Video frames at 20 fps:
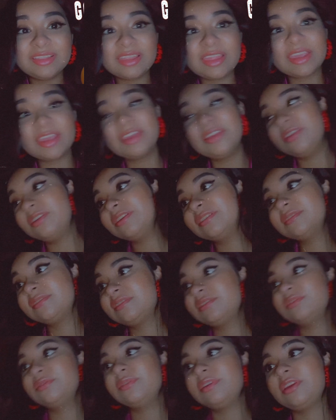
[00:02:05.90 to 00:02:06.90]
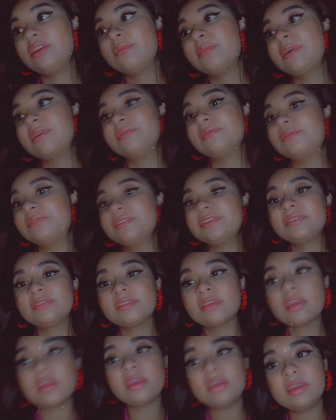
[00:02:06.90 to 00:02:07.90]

like, you can still hear my voice.